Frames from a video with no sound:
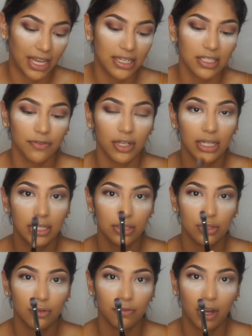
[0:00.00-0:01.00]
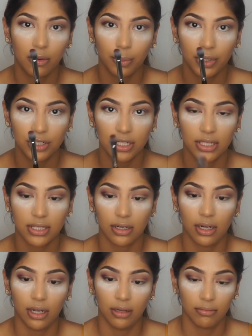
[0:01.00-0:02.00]
just feel like these dual fiber brushes
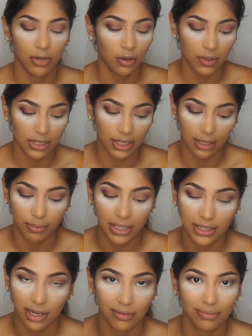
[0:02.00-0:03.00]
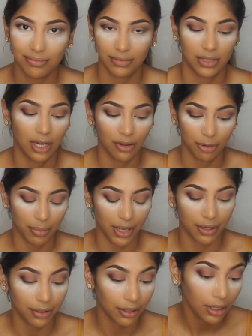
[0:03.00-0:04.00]
always like blend out color
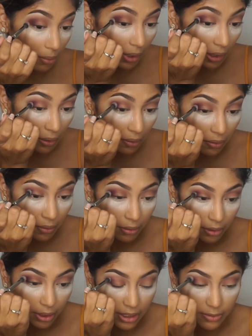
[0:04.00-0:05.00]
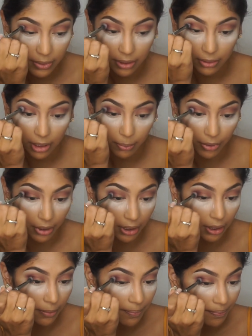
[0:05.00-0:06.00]
better. Wow. It's really
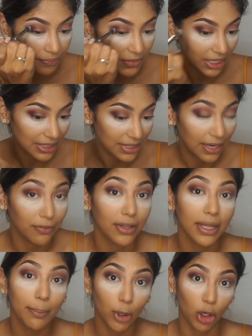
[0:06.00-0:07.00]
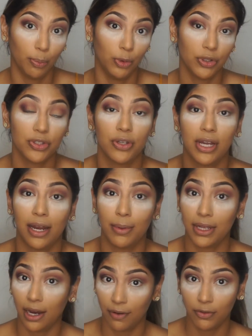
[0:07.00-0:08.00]
pretty. It's definitely purple, so you got to
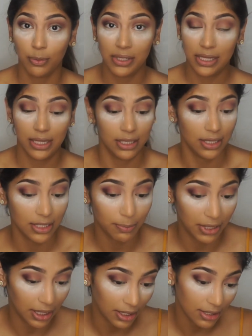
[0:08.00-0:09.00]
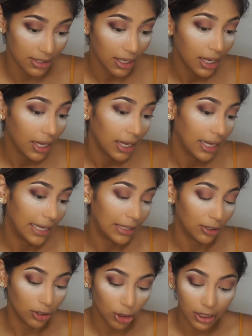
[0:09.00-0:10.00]
be careful with this because
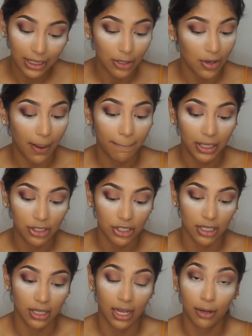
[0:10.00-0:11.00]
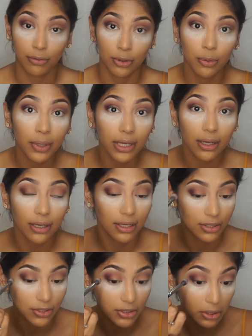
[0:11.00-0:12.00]
it'll look like you got punched in the eye real quick.
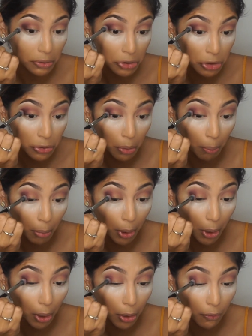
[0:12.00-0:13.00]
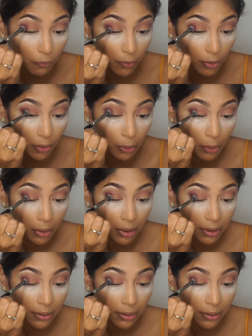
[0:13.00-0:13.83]
So just be careful.